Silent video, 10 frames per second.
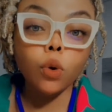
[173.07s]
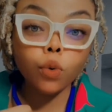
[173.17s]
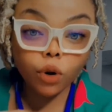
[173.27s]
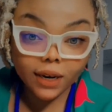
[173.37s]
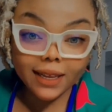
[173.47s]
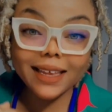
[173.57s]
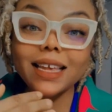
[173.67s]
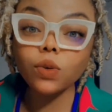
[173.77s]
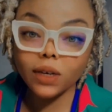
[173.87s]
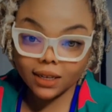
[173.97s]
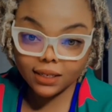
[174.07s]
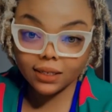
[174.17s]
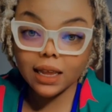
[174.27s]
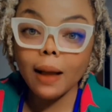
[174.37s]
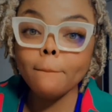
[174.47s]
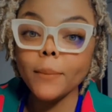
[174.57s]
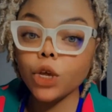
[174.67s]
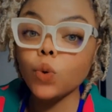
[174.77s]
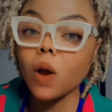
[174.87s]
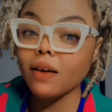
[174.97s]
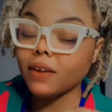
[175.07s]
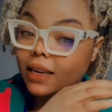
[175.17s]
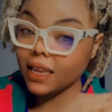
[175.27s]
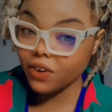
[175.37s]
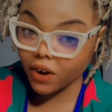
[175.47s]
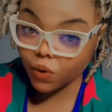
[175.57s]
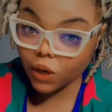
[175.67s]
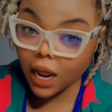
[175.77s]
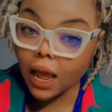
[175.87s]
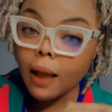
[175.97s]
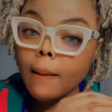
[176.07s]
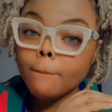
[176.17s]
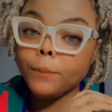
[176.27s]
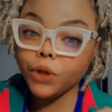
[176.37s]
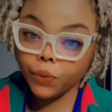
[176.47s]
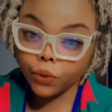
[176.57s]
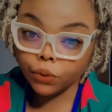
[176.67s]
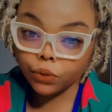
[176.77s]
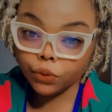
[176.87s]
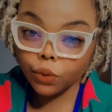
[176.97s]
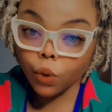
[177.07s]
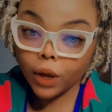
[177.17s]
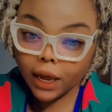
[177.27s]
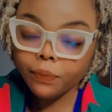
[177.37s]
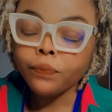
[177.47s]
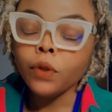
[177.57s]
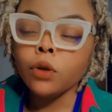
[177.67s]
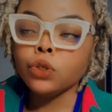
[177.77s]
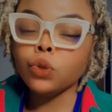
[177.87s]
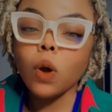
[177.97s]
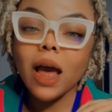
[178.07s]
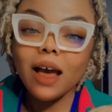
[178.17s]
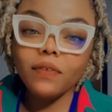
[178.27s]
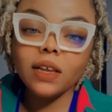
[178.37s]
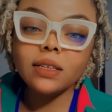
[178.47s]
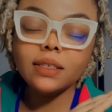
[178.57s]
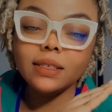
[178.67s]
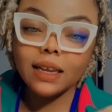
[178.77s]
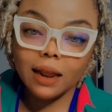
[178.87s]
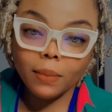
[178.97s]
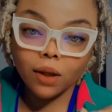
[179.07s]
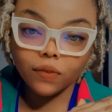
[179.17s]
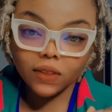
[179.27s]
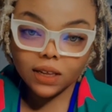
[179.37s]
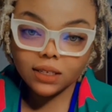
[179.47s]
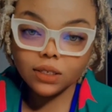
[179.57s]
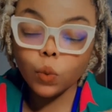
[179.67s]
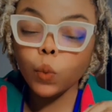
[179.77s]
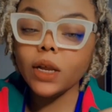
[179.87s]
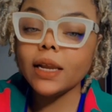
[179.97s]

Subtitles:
chronic illnesses can make you have an irregular period, okay? So having said about this,